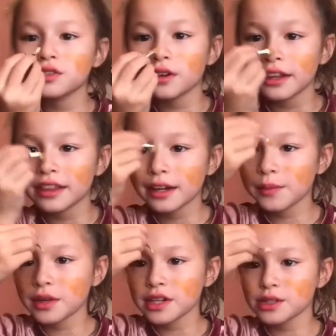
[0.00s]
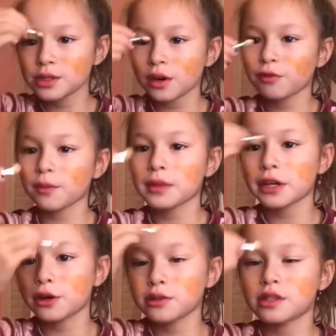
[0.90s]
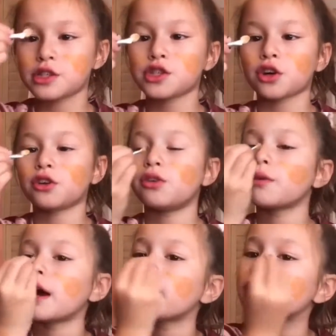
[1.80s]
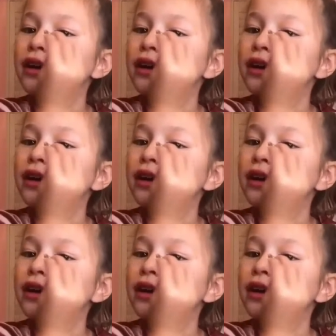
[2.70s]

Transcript: So I think I'm gonna start from the nose and circle around.